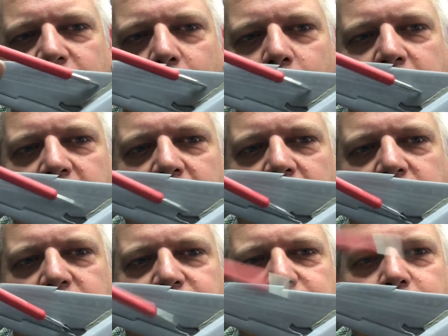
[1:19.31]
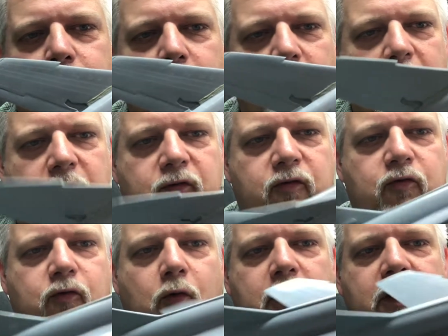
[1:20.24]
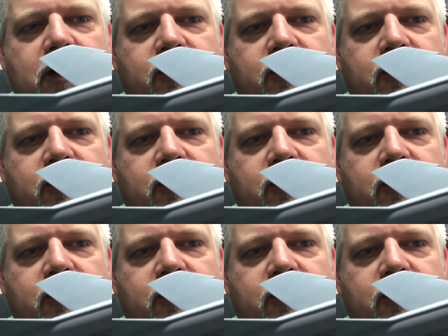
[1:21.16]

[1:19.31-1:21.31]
the wing to fuselage joint.